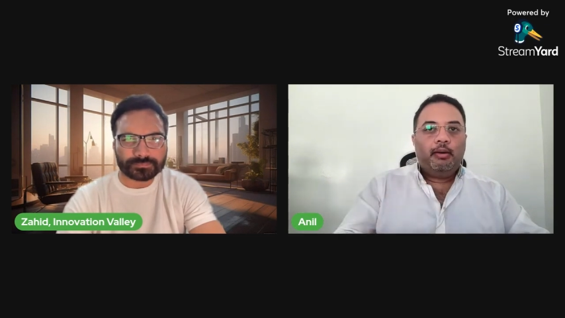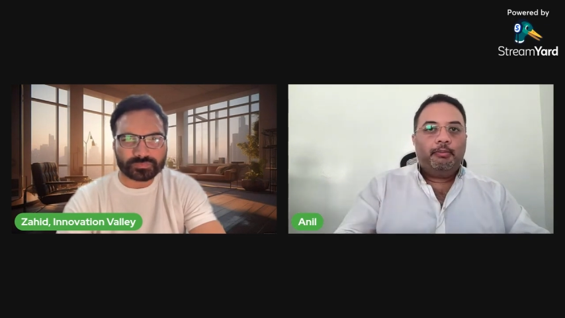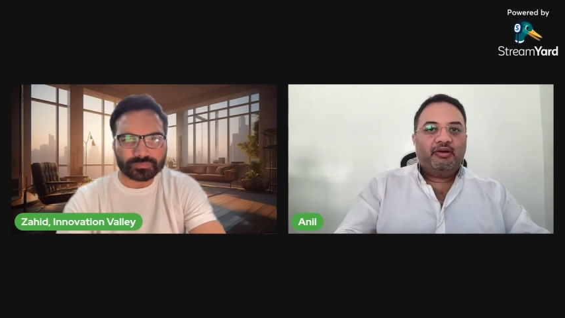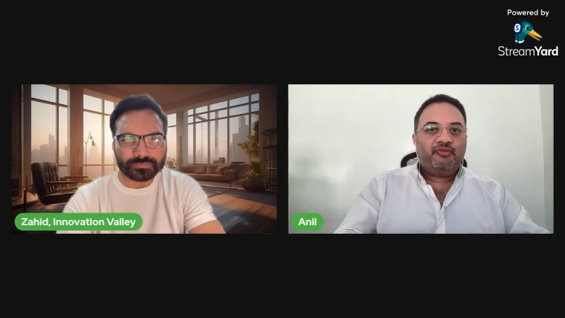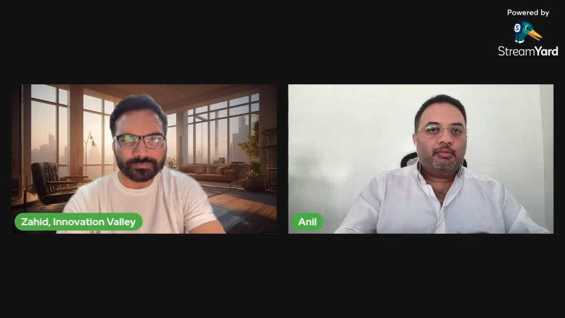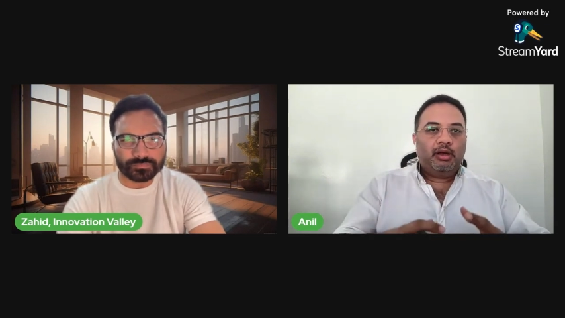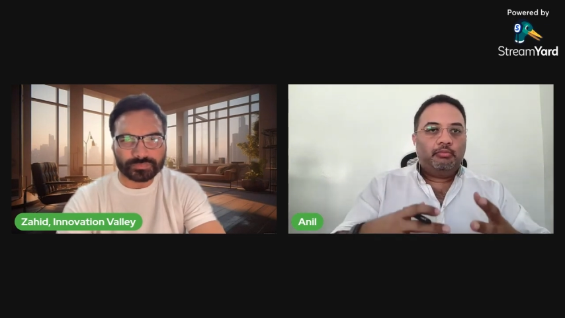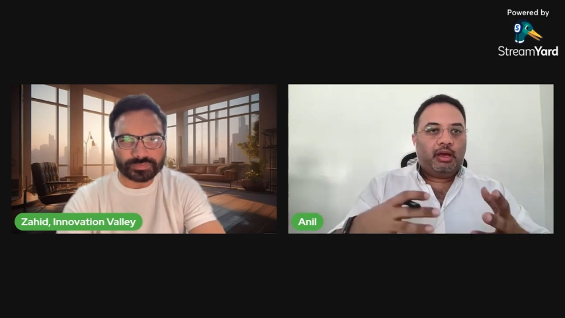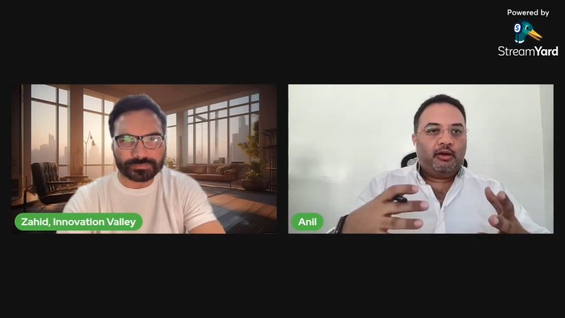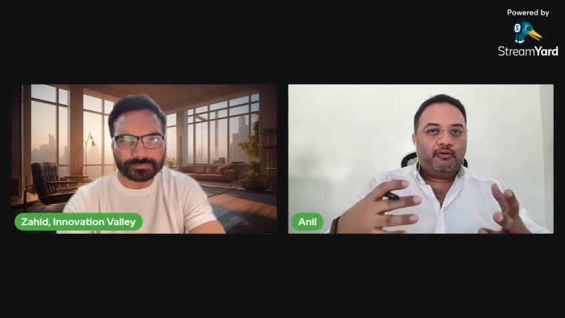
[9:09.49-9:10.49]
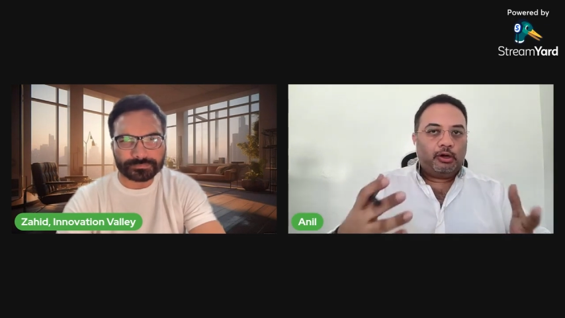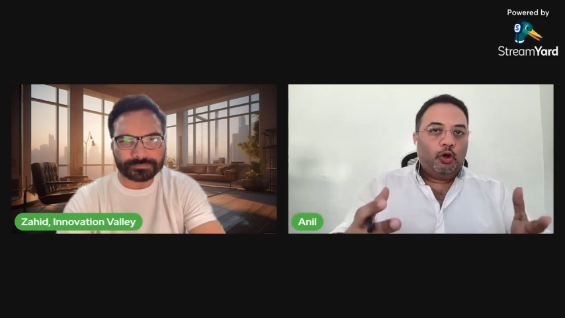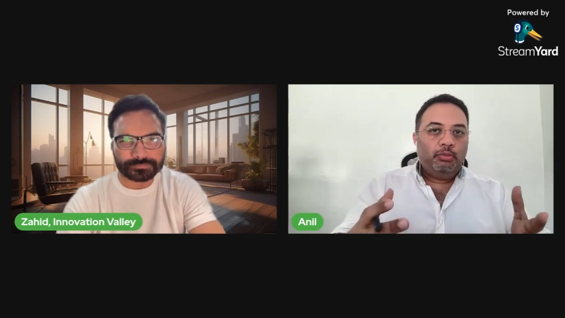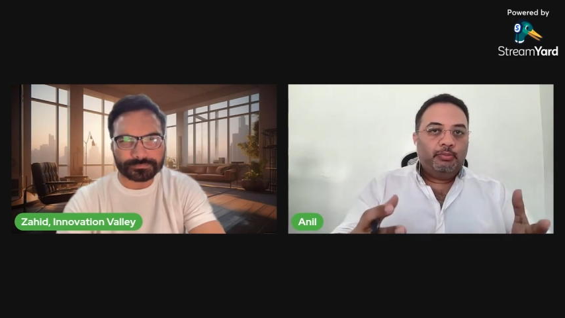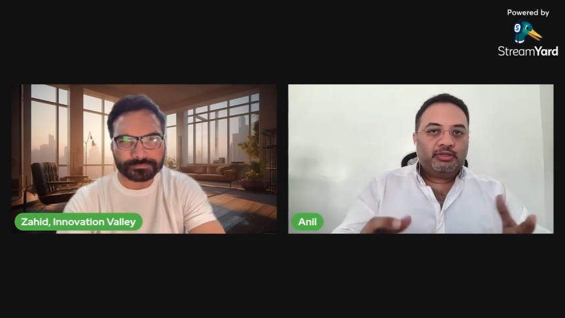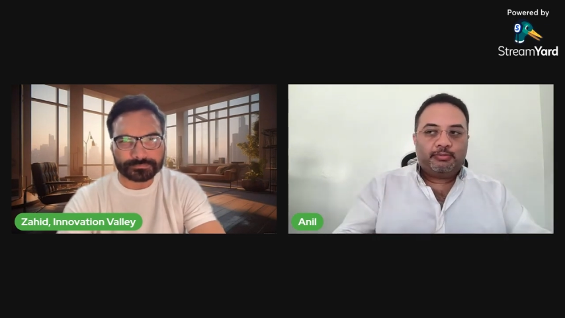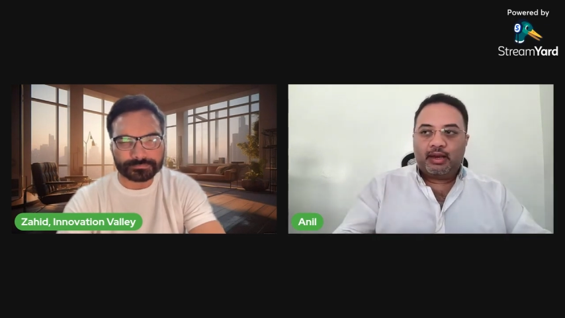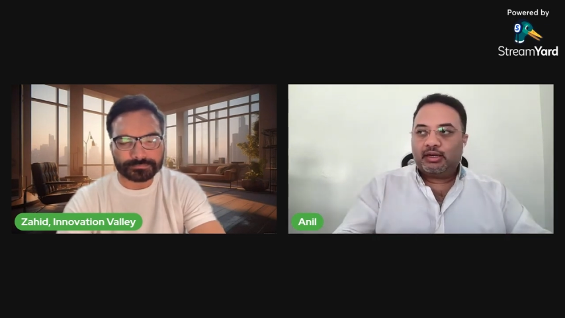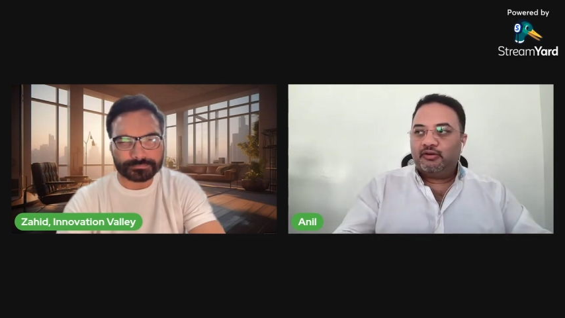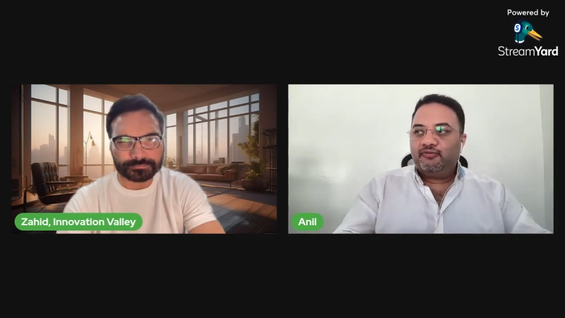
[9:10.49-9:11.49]
Speaker 1: But from a, a global
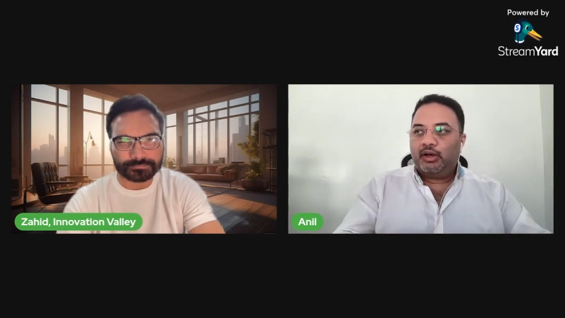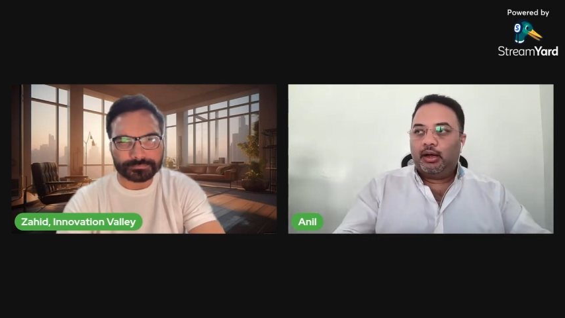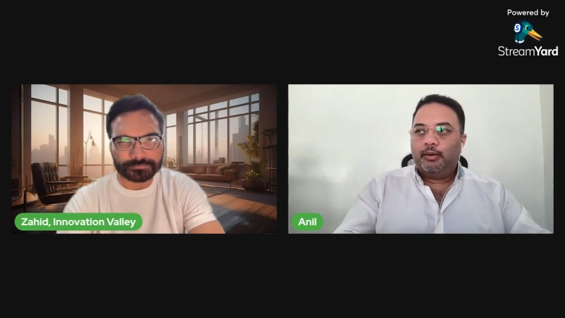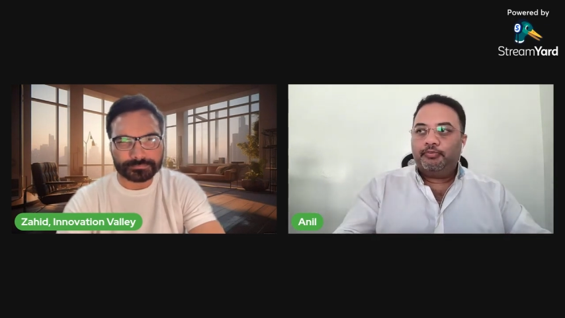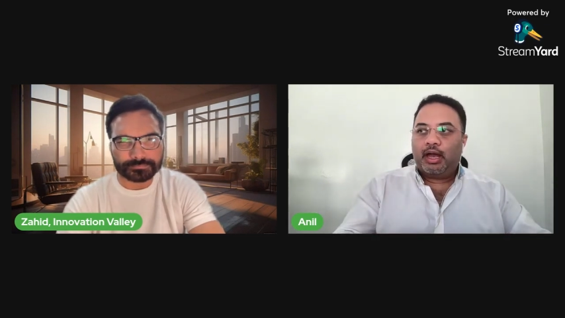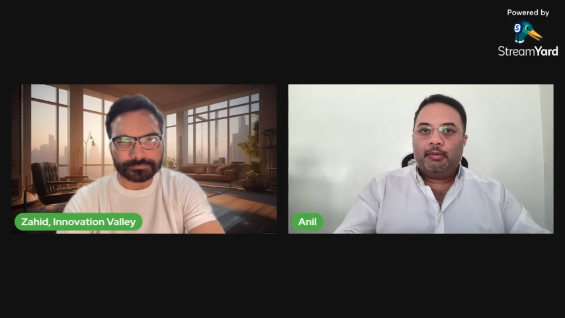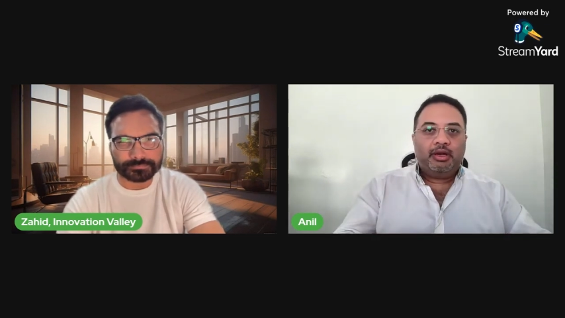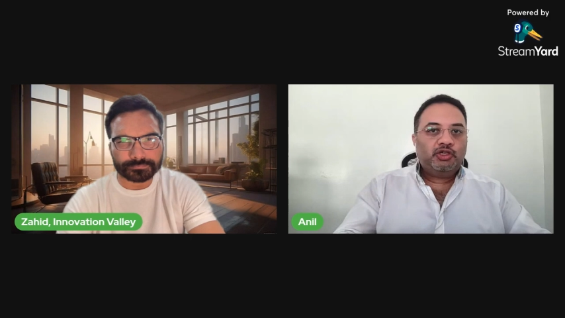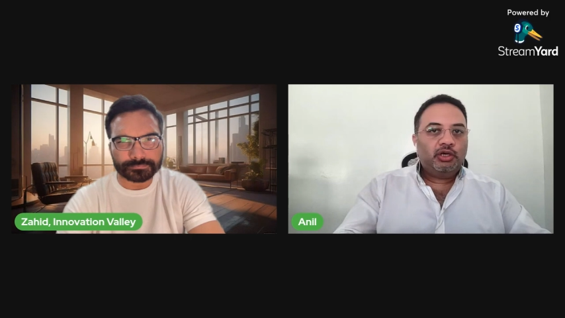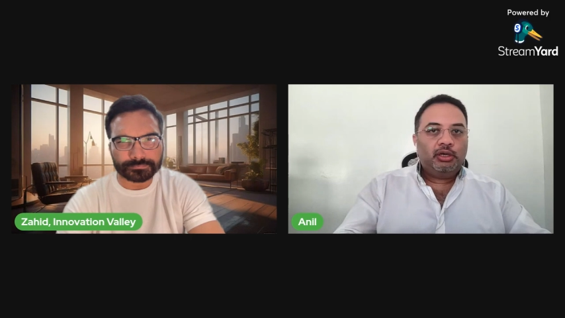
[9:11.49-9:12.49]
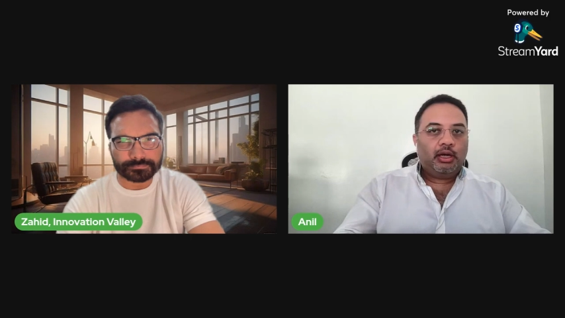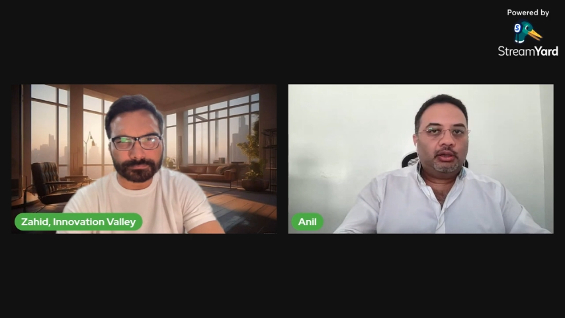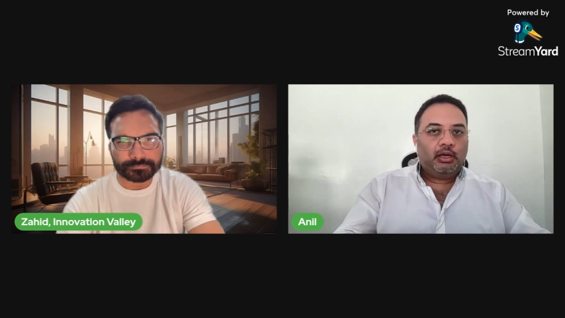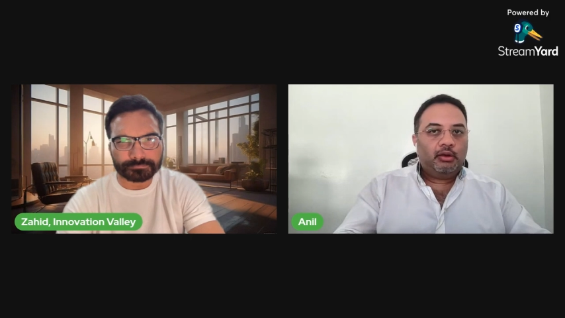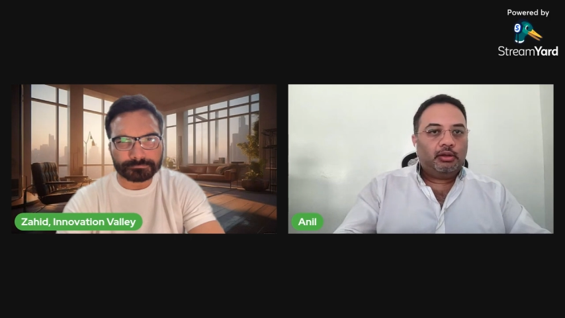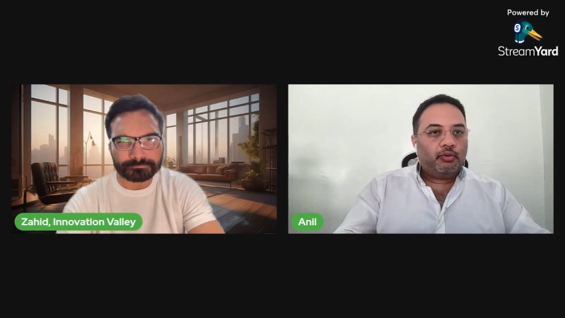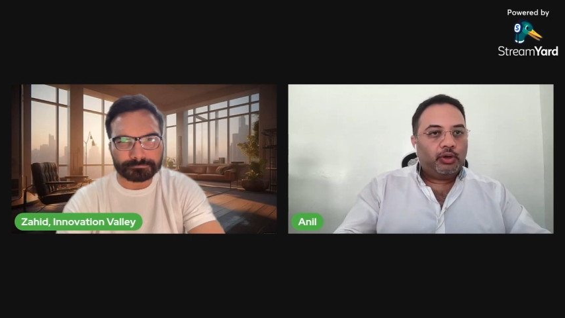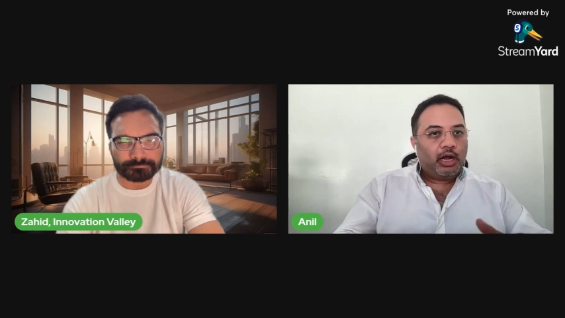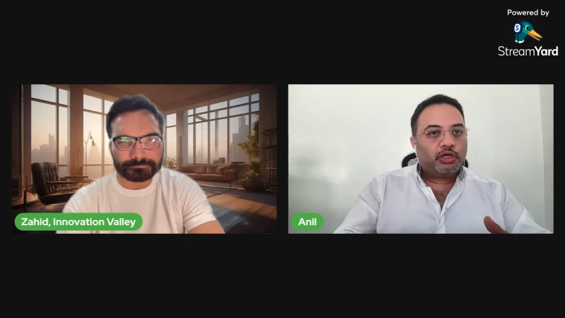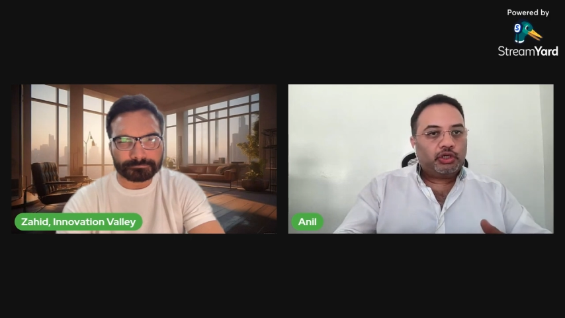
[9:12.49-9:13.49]
perspective, um, I mentioned uh, the the
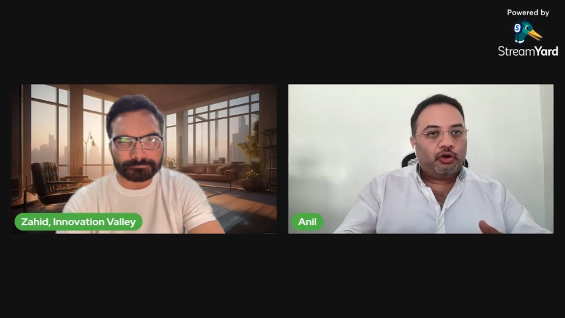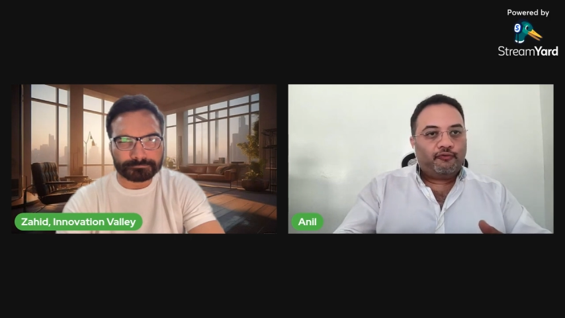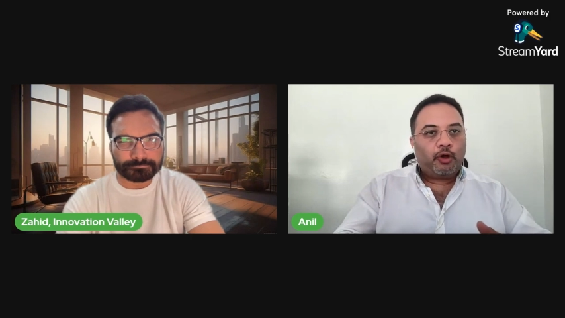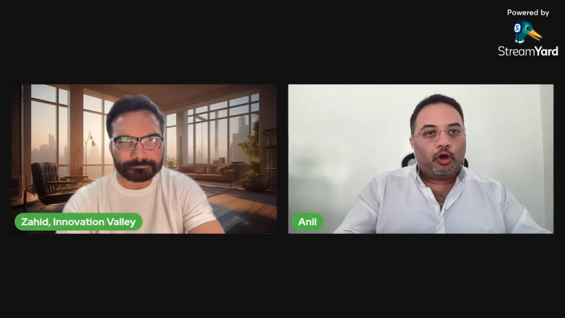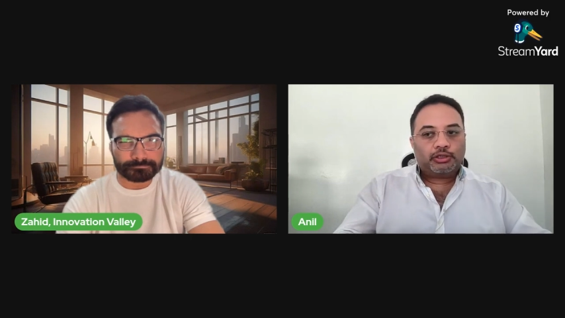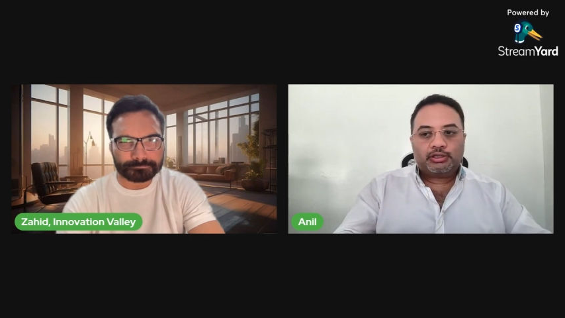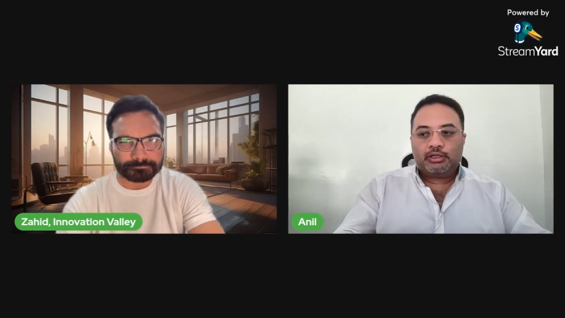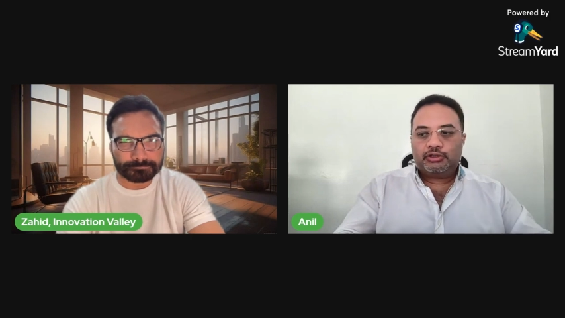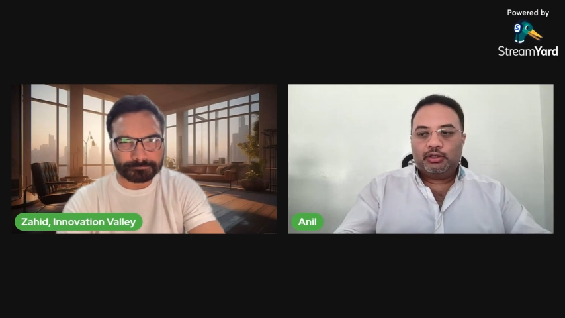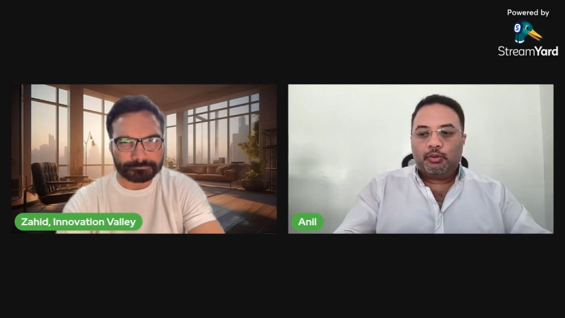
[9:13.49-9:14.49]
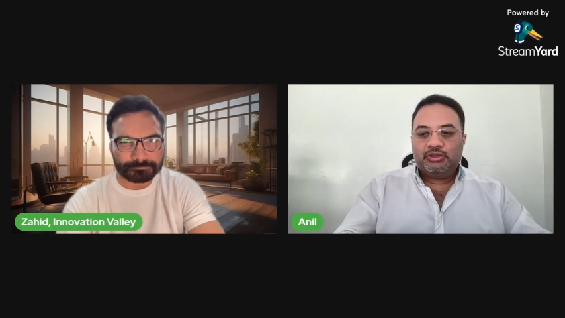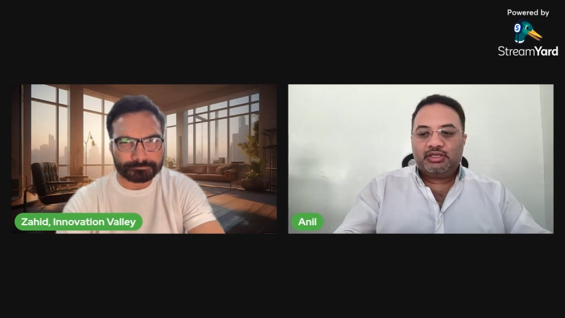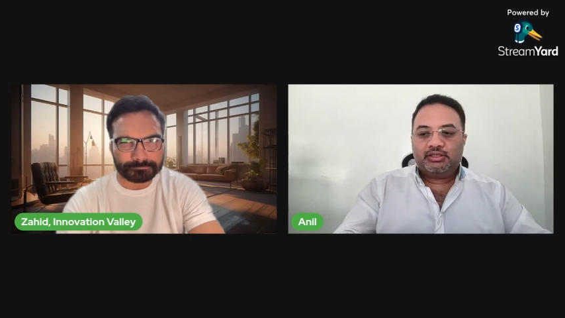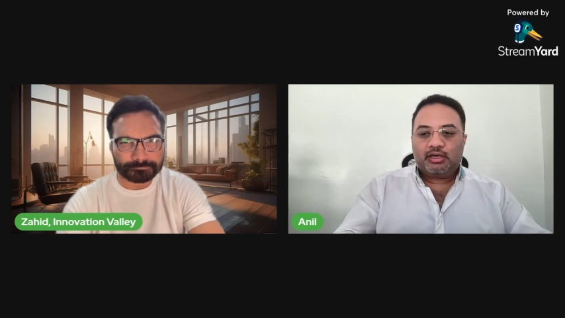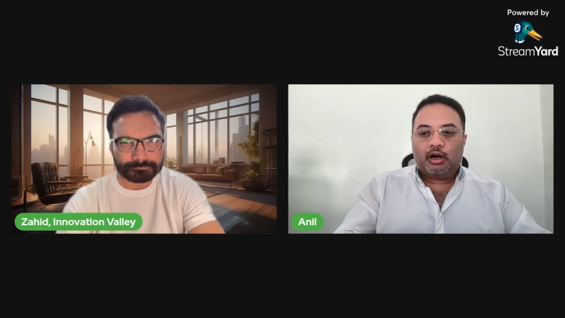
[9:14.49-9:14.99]
reduction of cost. So there was this